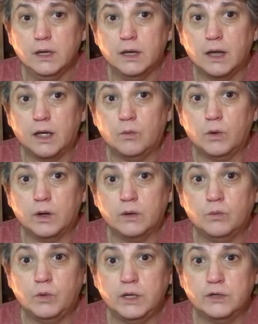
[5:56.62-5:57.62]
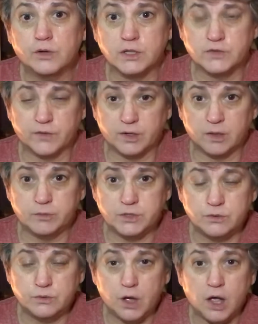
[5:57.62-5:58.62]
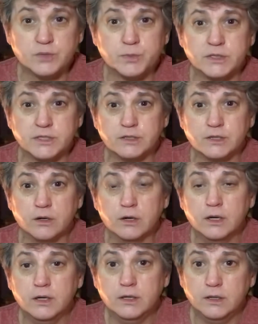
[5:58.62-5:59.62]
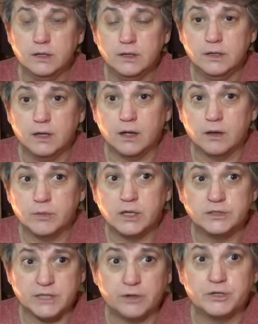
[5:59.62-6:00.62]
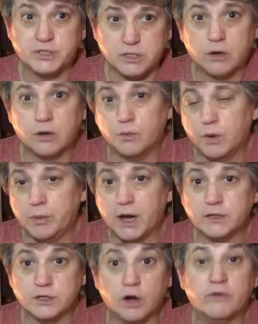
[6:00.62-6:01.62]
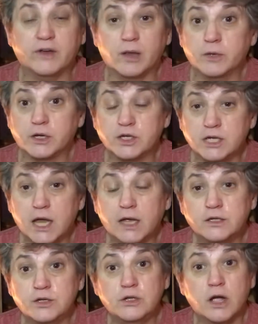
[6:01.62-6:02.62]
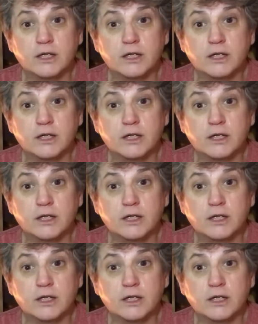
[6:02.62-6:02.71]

And when we transferred him to the hospice center, his eldest daughter went back to her family because she had 2 young